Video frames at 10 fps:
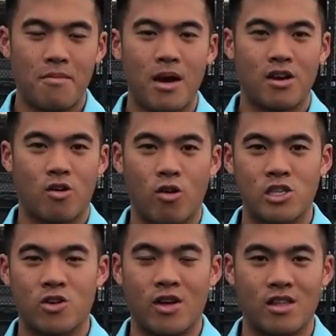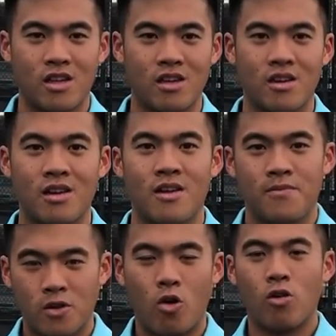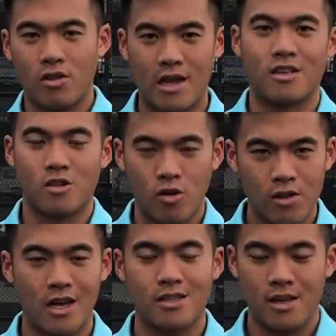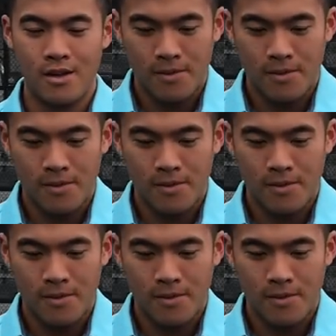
amount of core strength, core and legs,